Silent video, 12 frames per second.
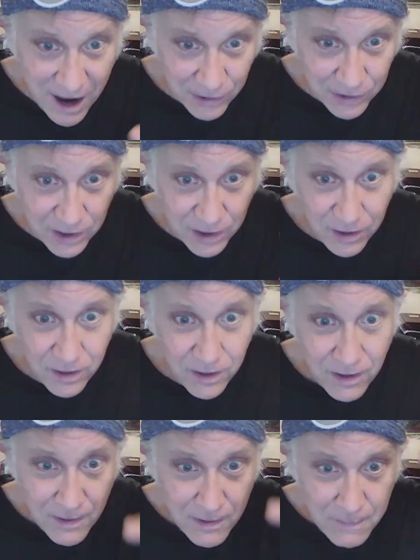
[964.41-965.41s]
they get out
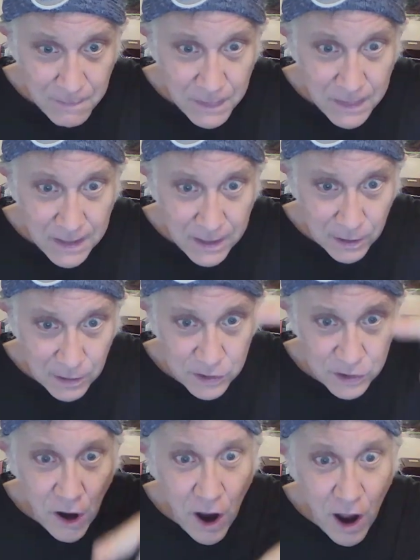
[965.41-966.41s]
there,
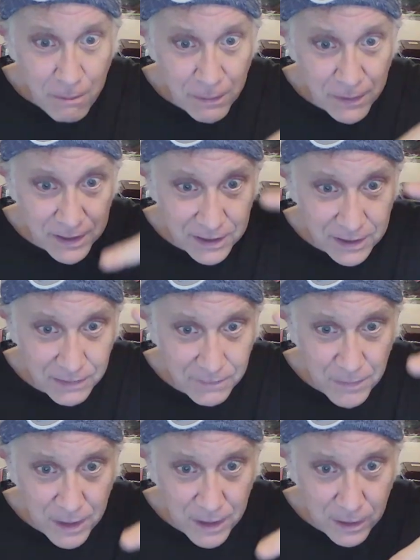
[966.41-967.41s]
you know,
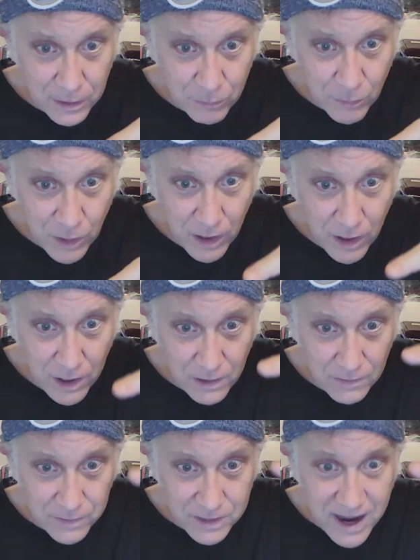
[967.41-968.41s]
shopping
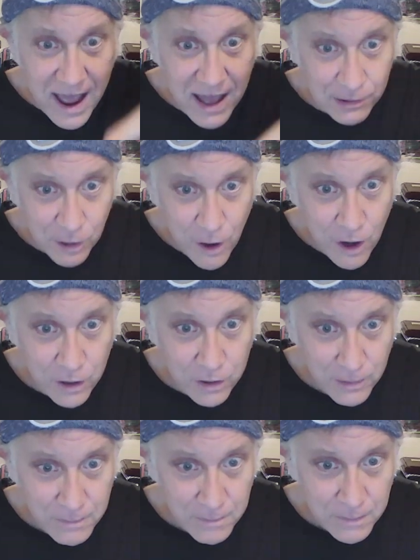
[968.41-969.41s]
the
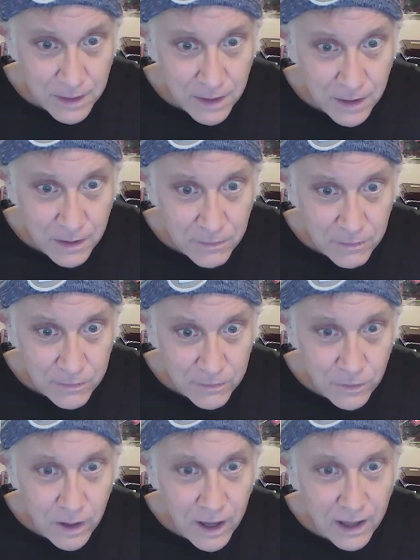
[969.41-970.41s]
catalog.
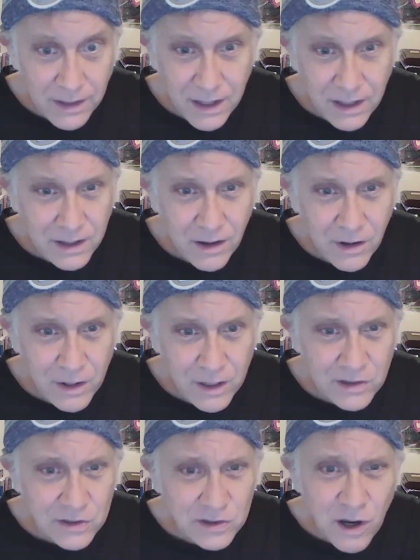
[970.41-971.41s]
And, you
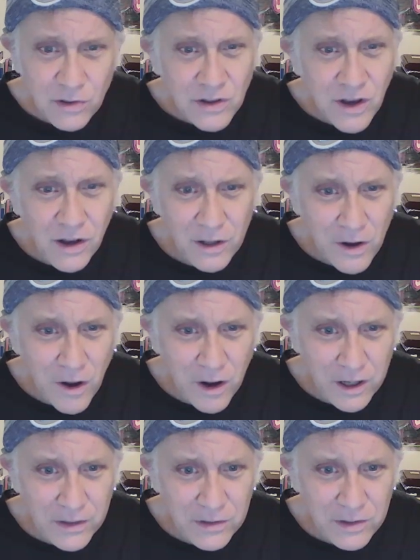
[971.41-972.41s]
know, it just goes
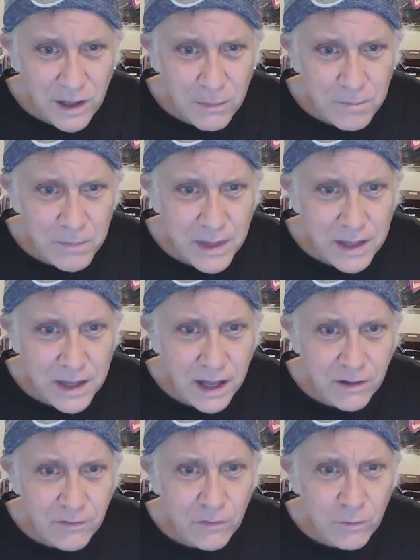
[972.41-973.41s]
on and
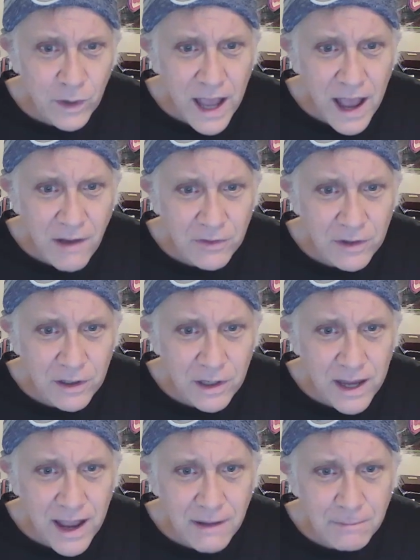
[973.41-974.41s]
on. We
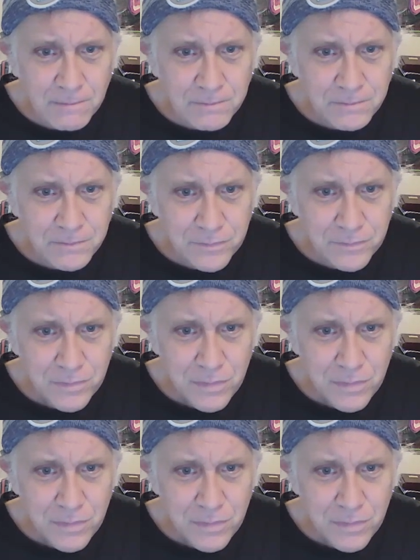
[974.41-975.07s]
have to get